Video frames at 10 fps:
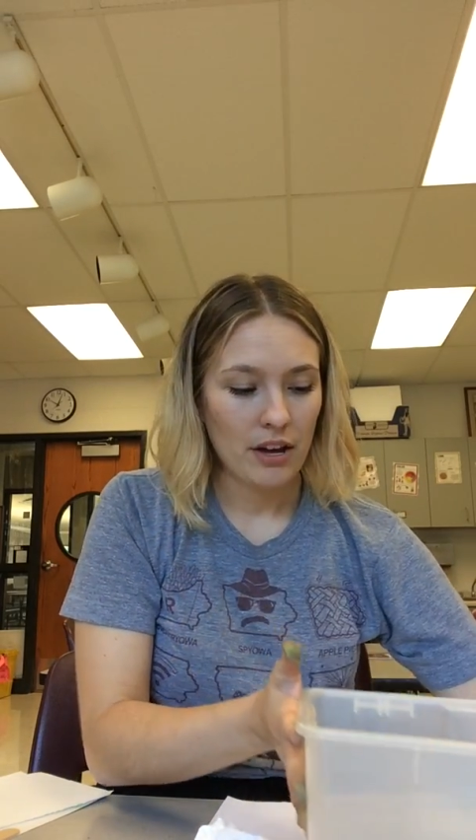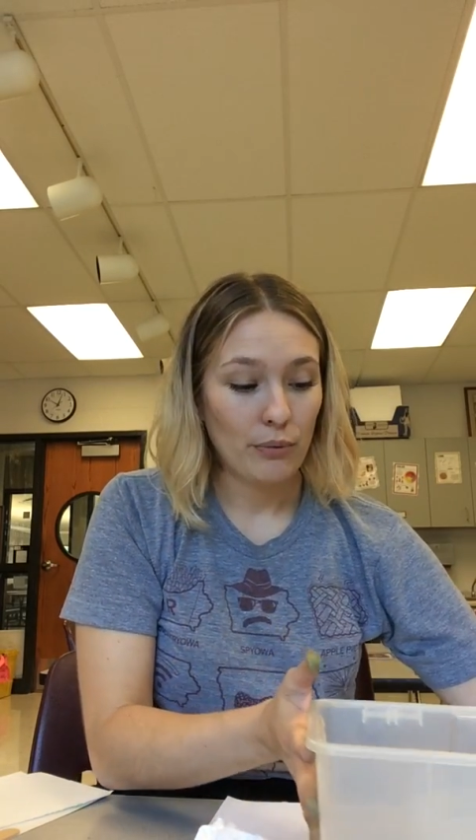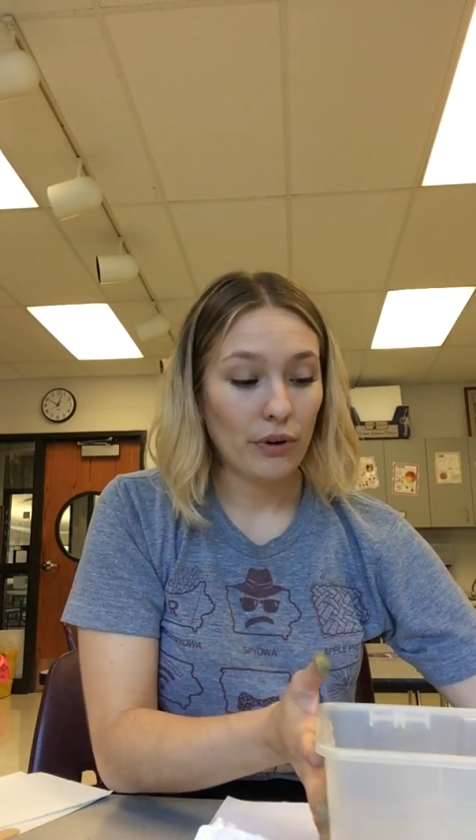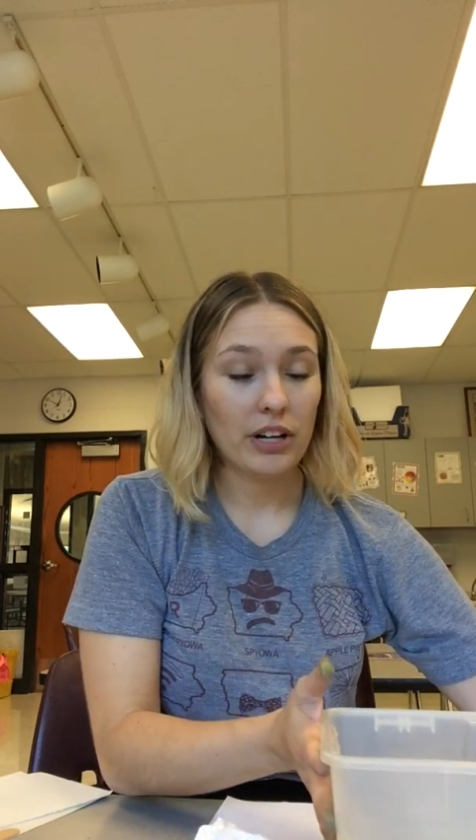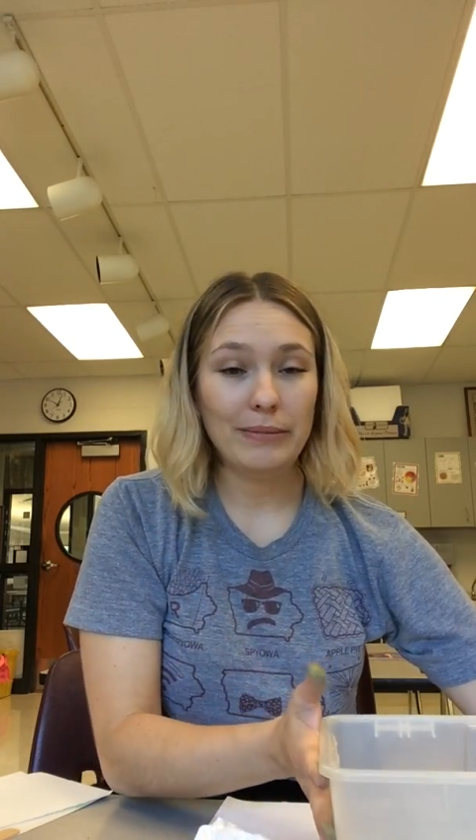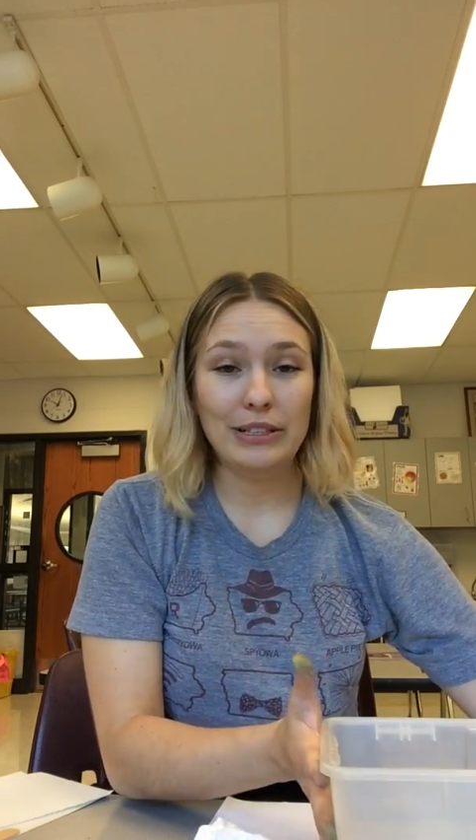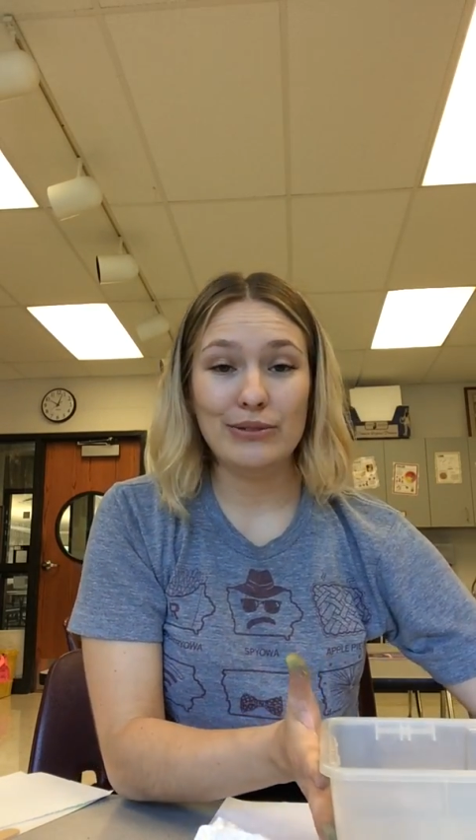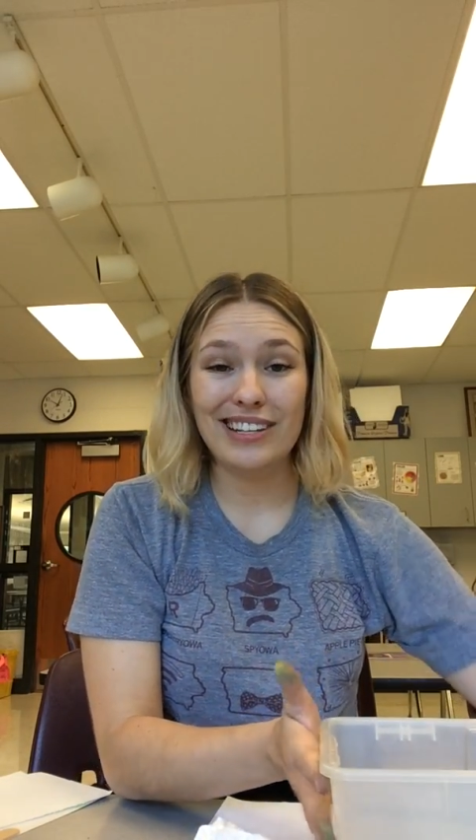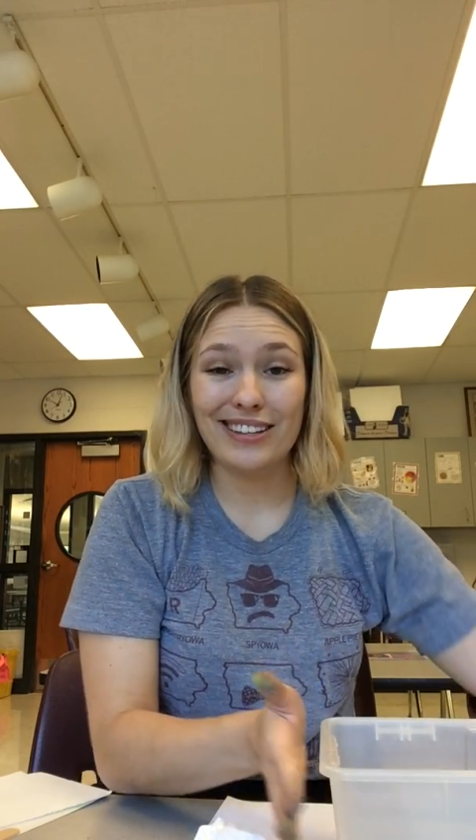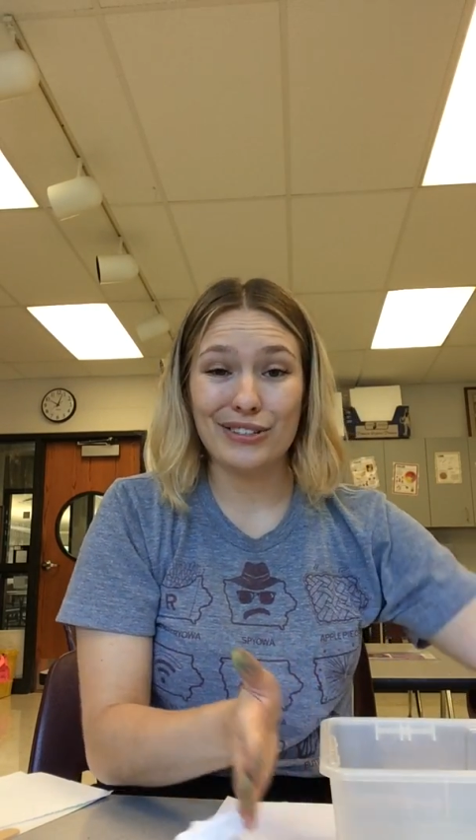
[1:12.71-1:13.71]
We're gonna be
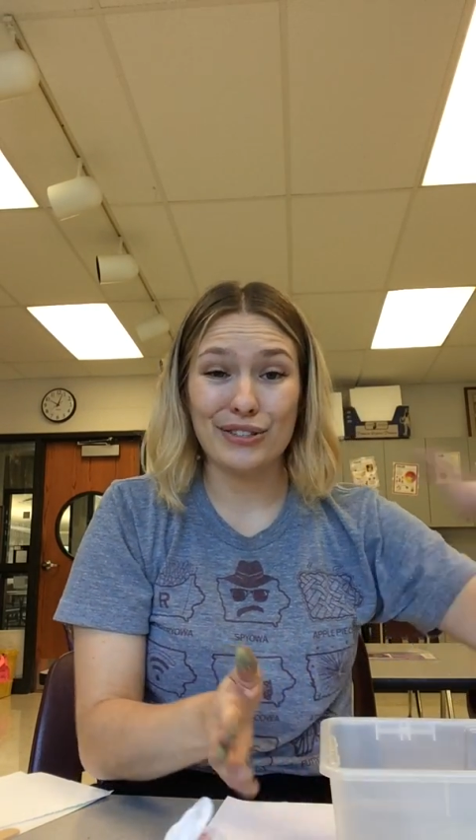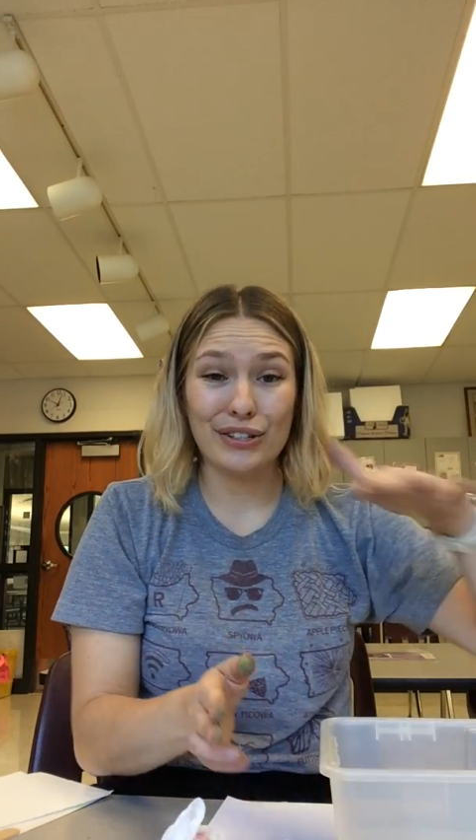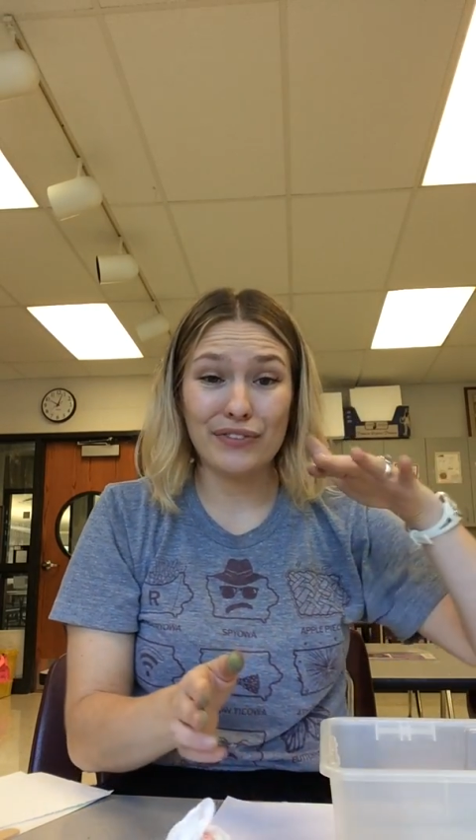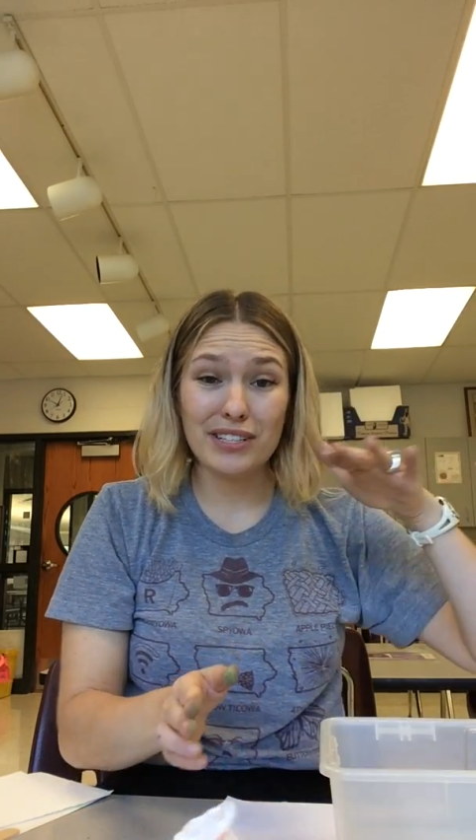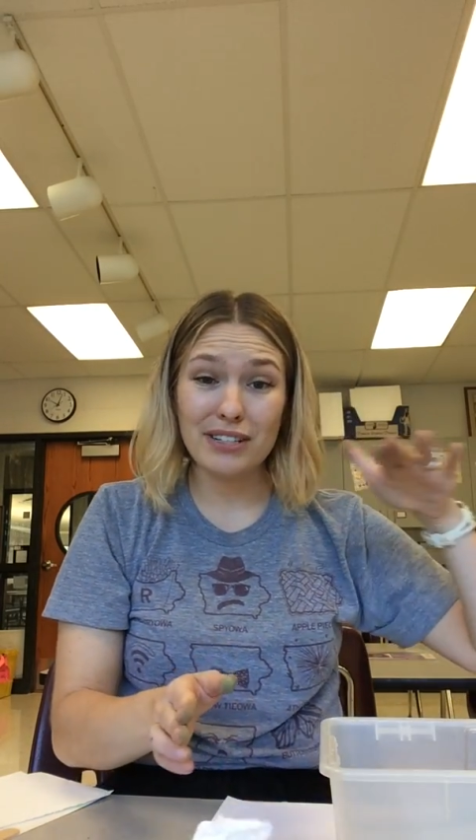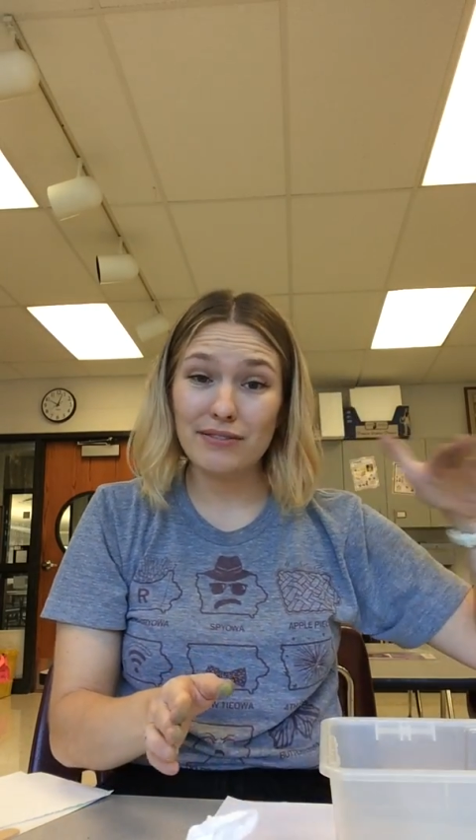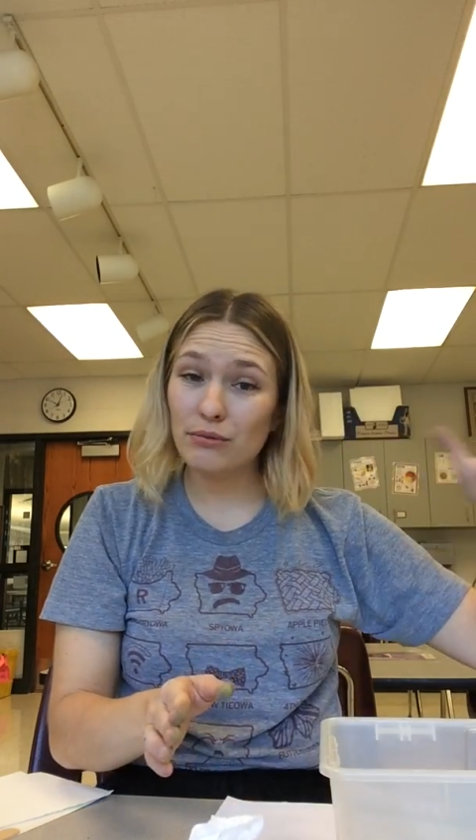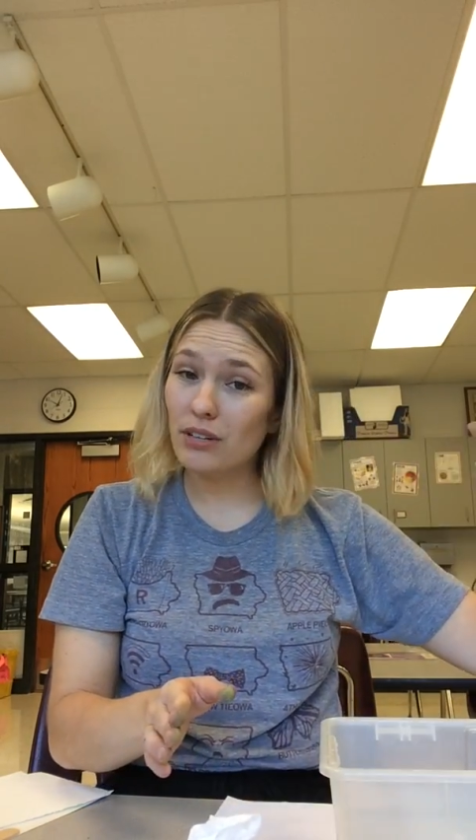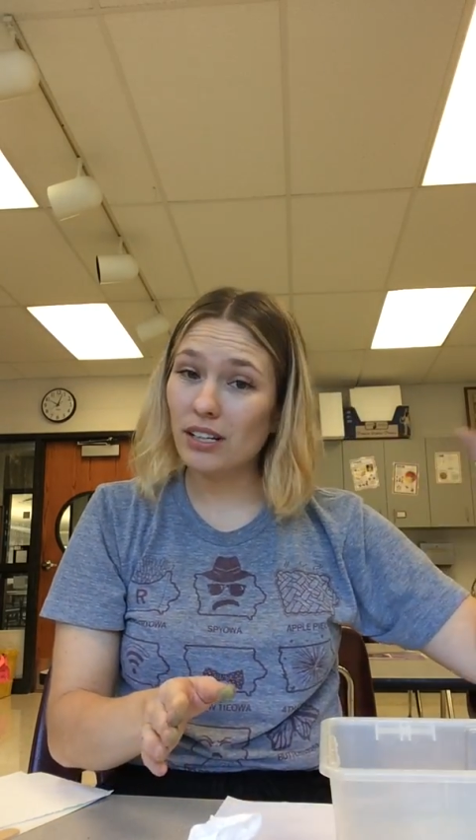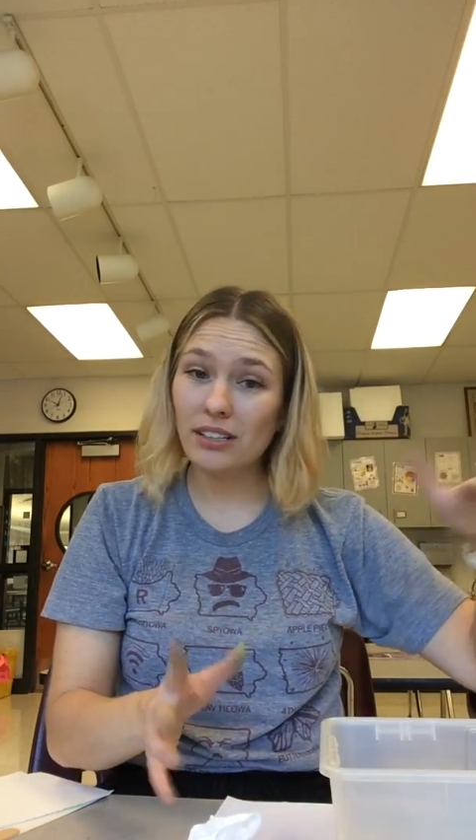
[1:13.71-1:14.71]
using the surface of the
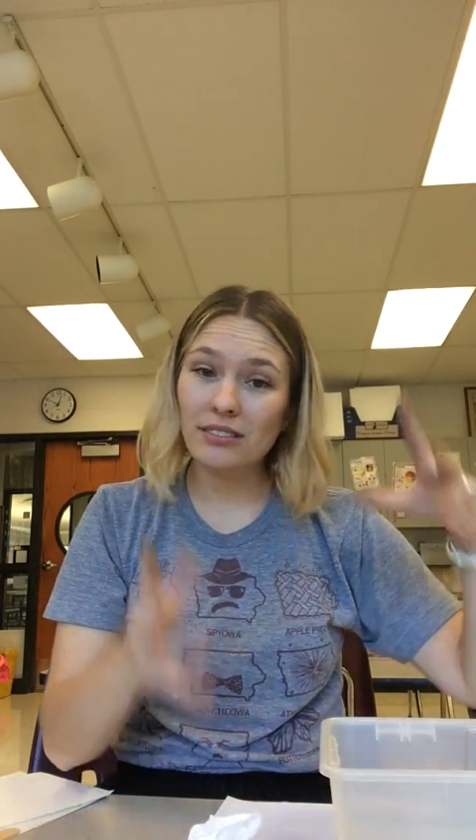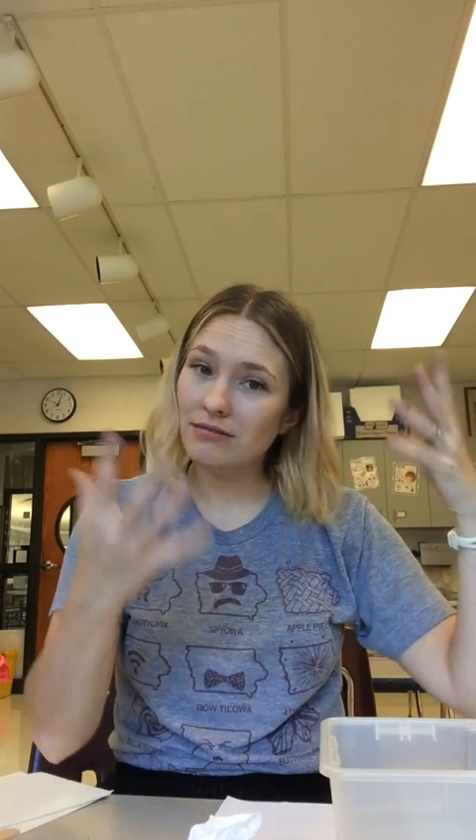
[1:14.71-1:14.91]
water,